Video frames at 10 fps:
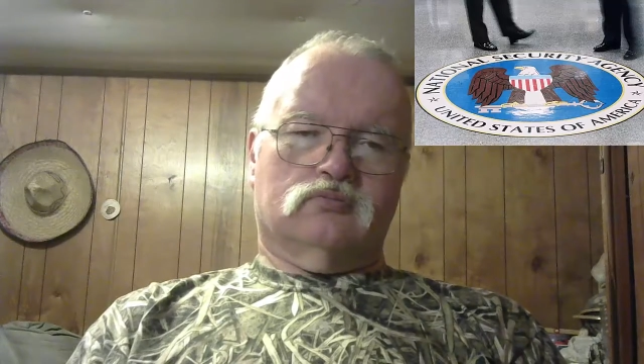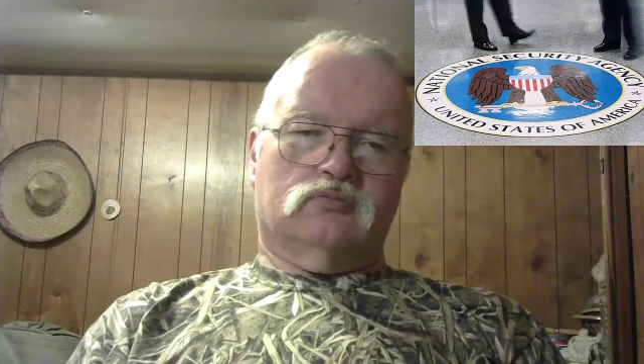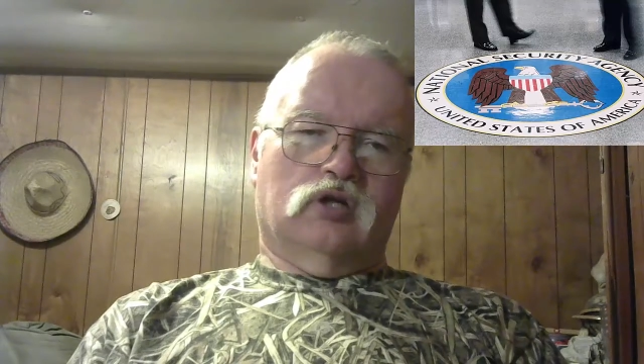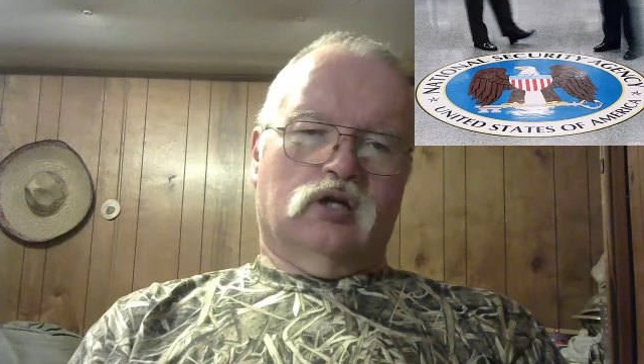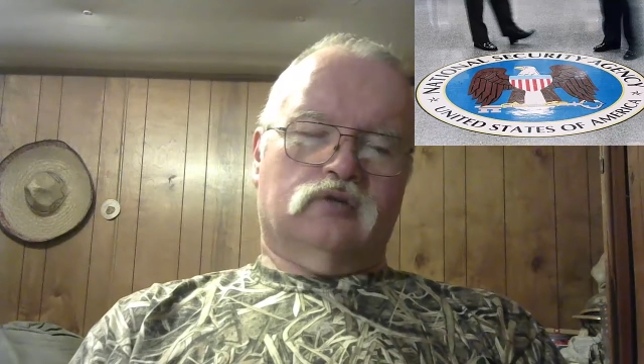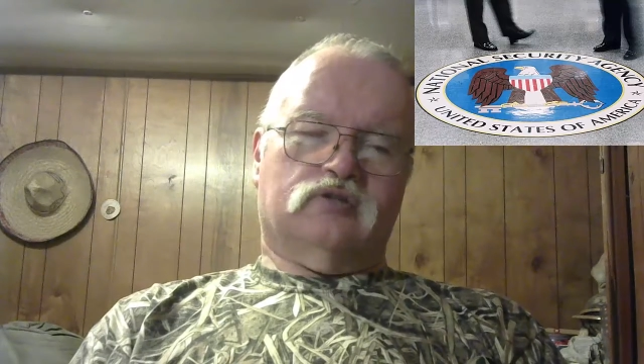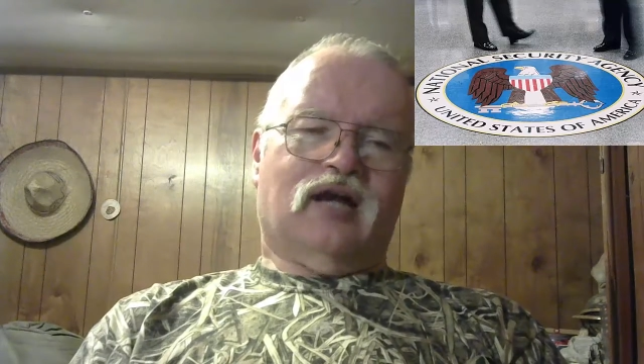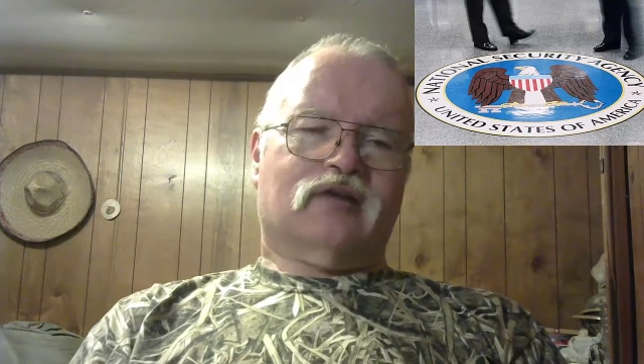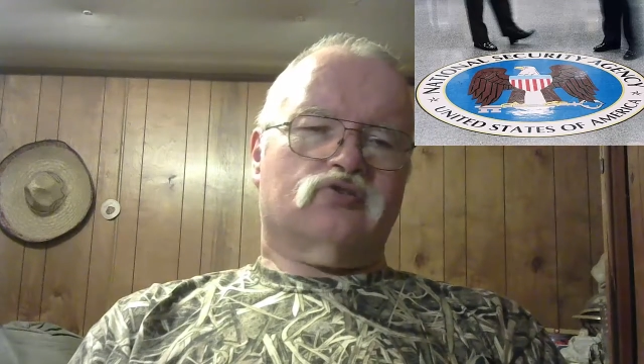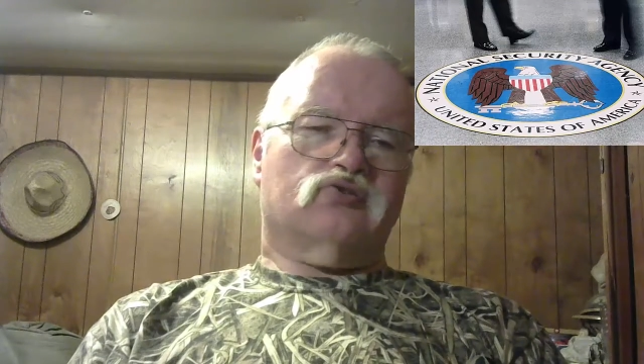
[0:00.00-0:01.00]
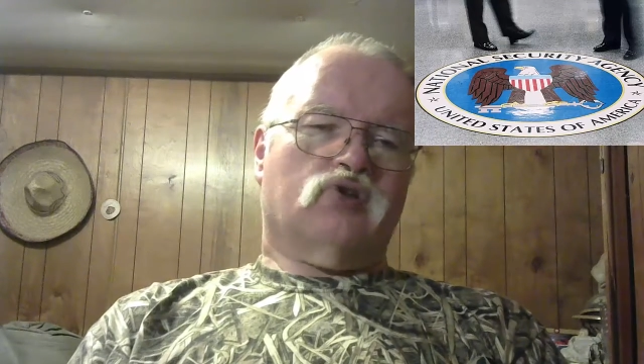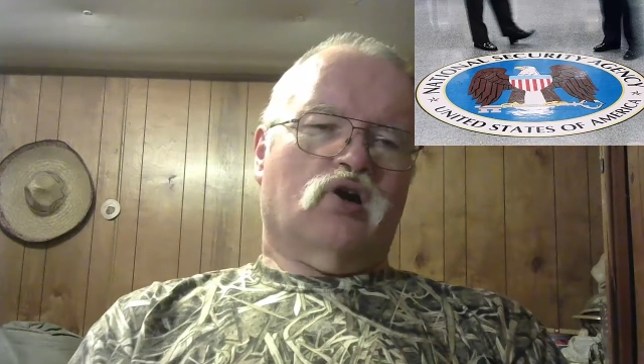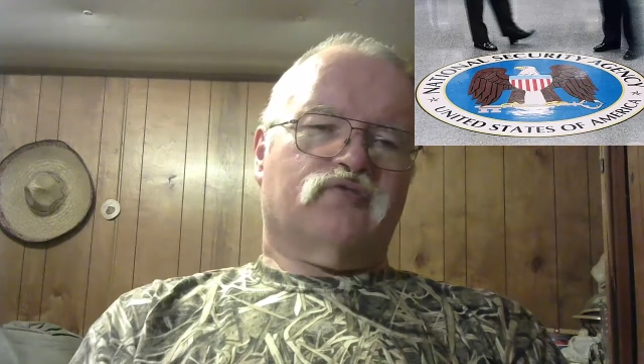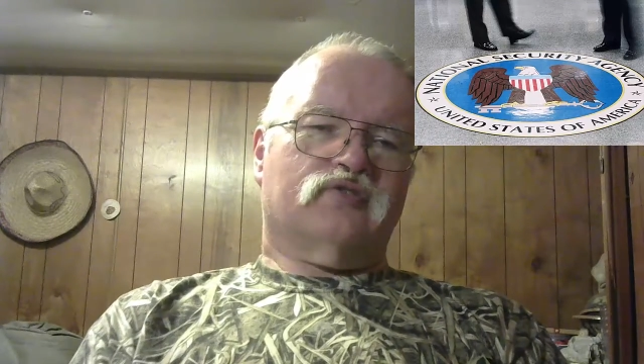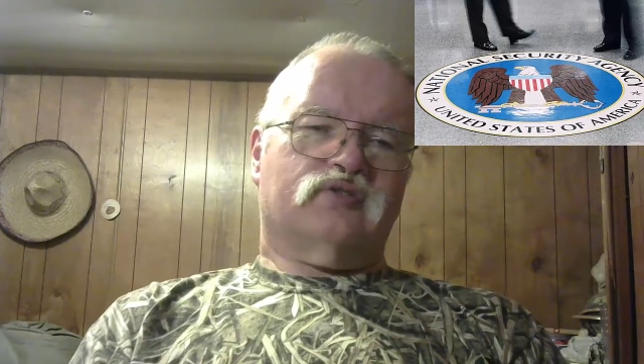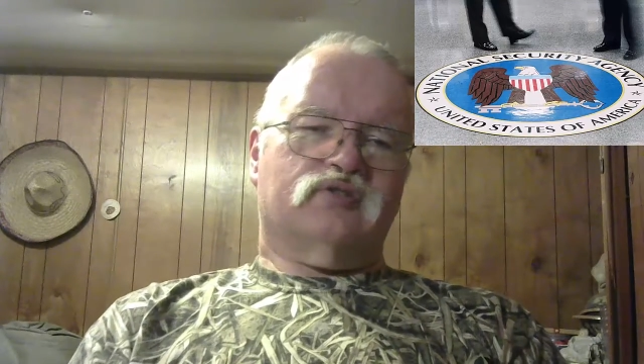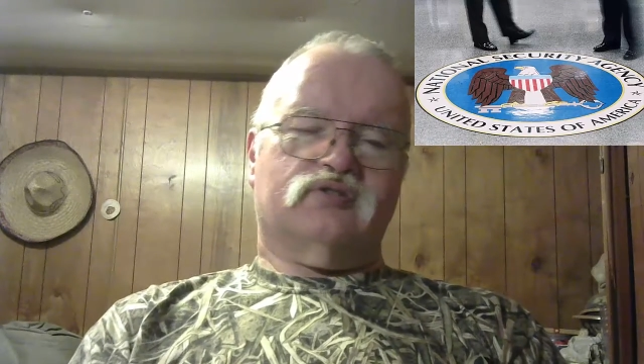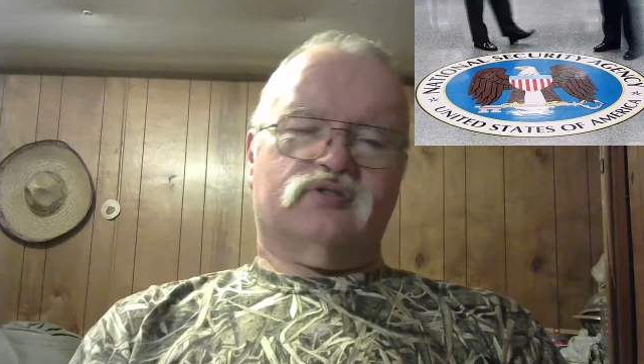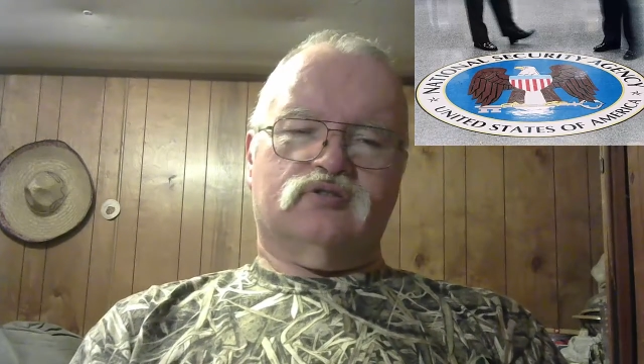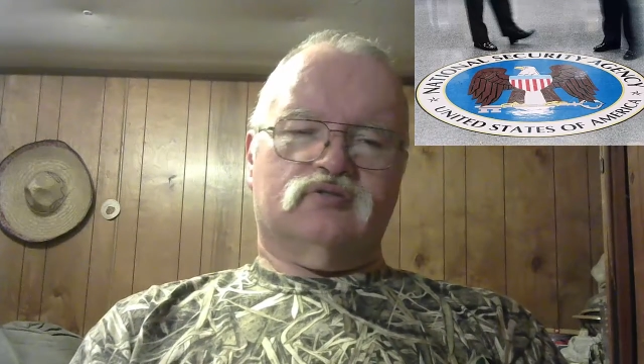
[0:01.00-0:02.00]
uh, doctors'
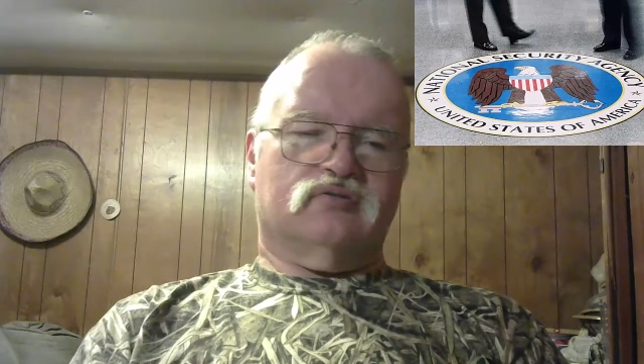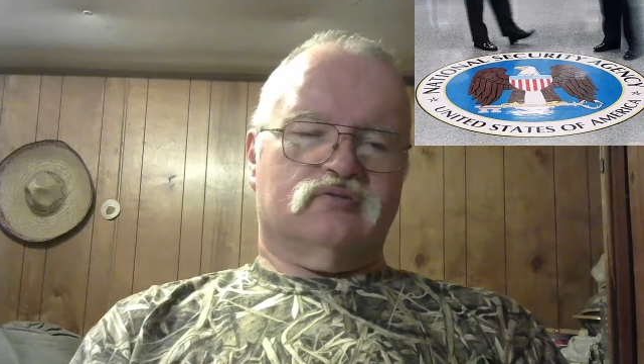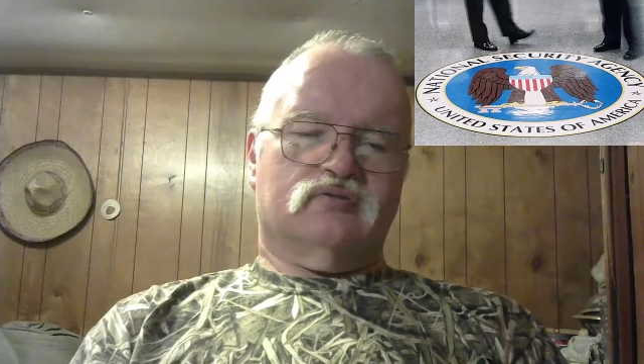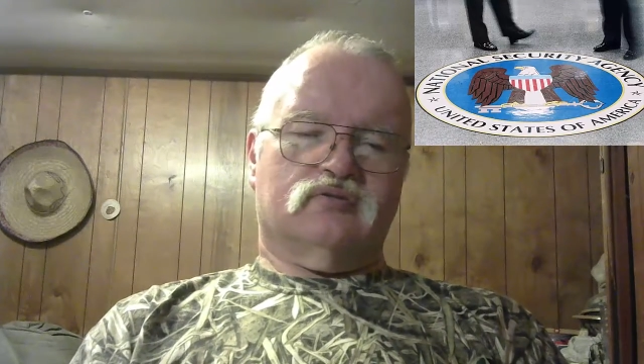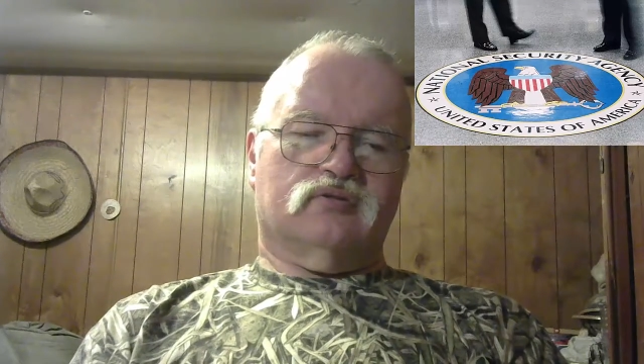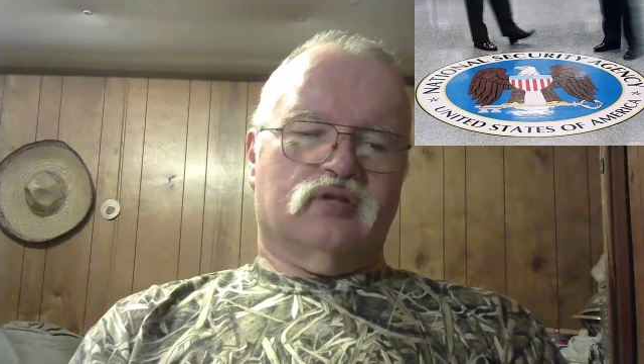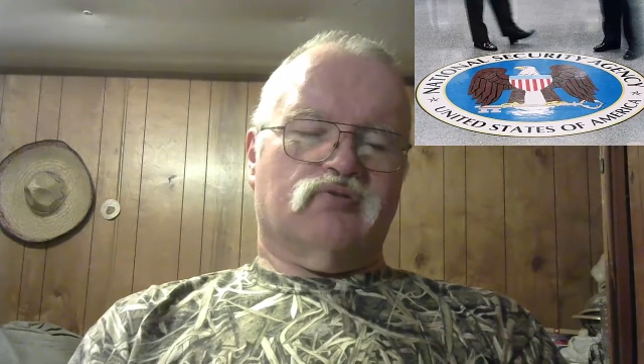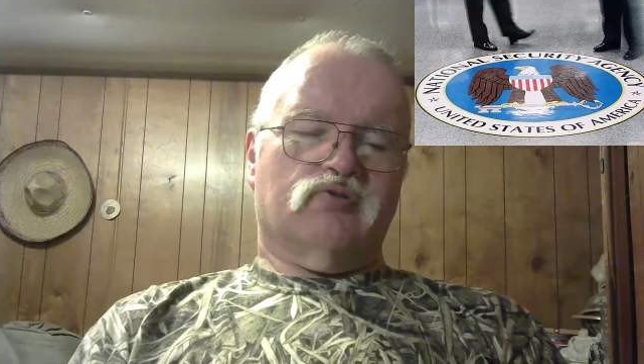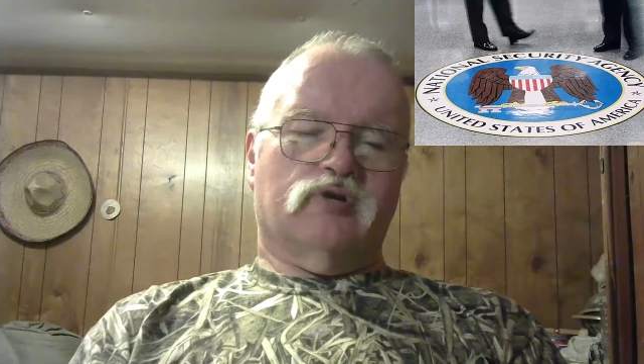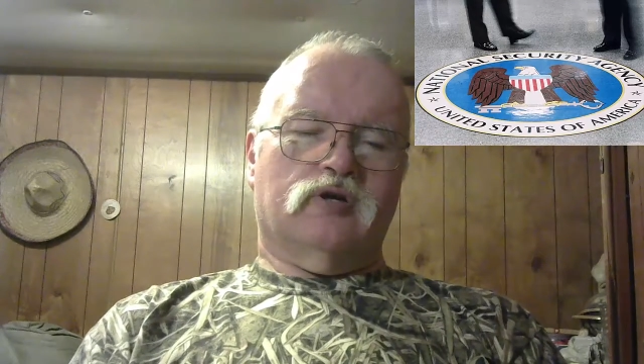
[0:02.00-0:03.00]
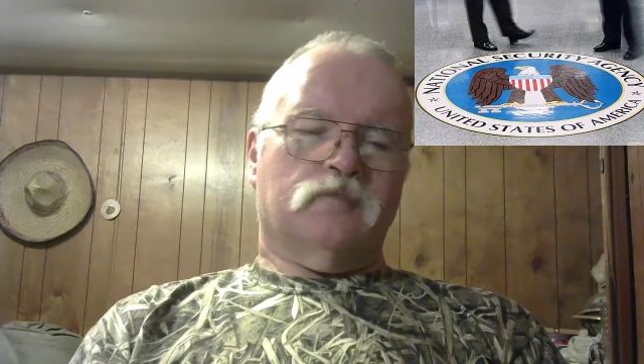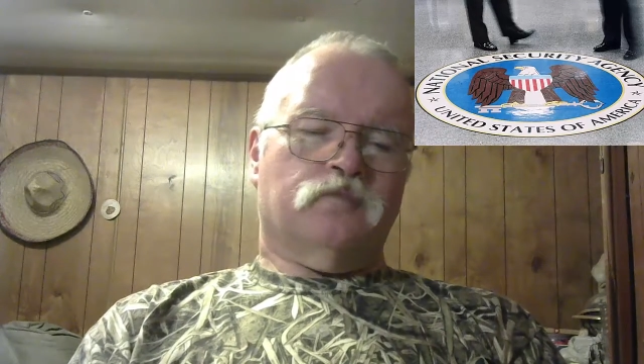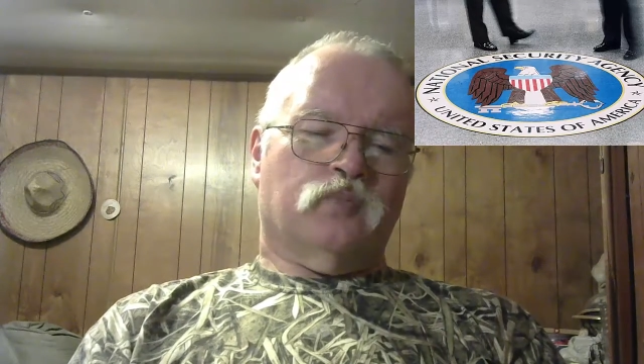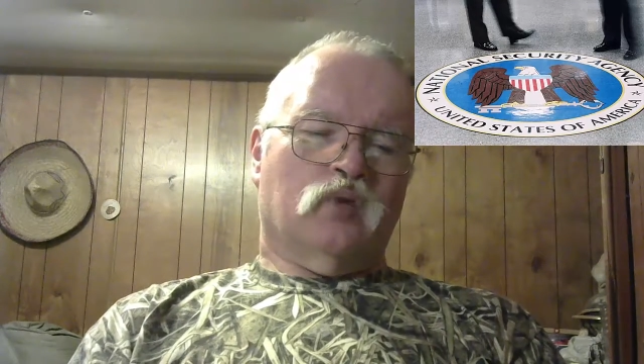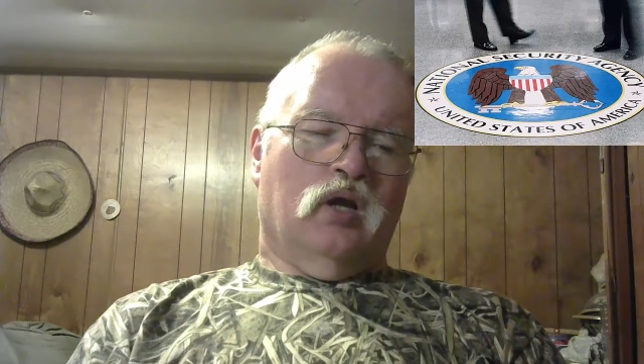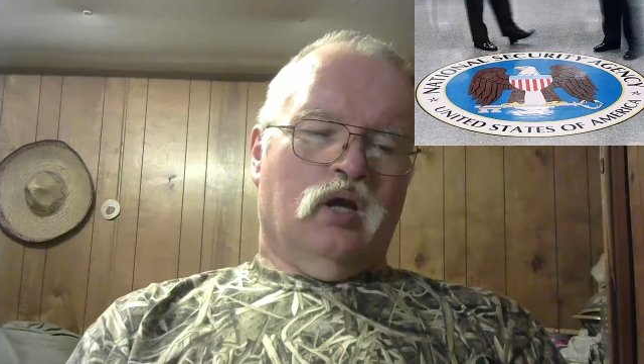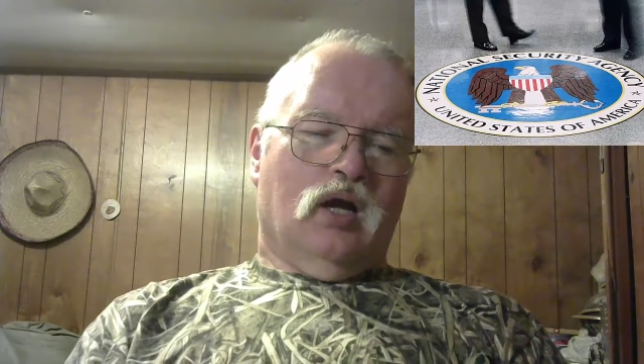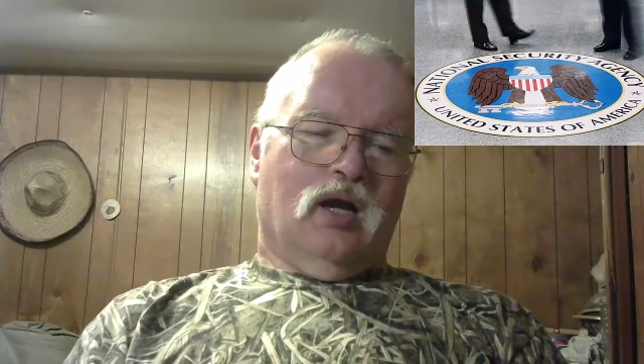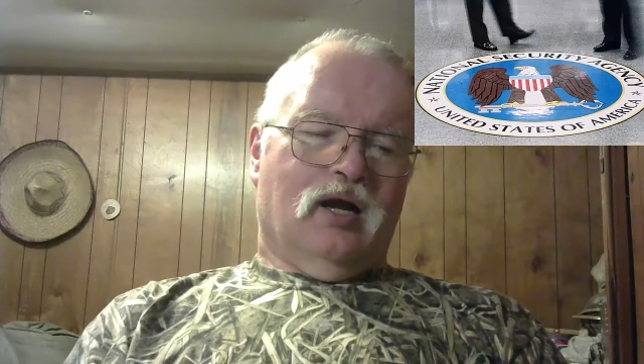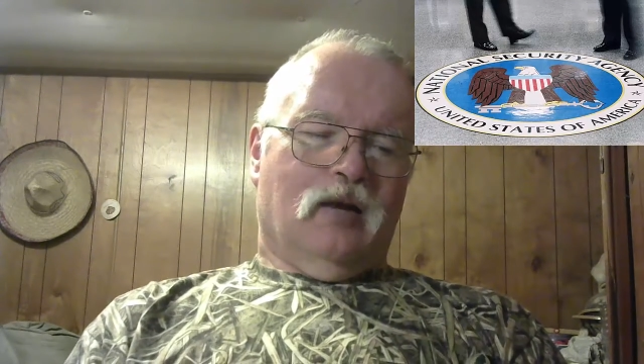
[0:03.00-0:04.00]
offices and everywhere. Uh,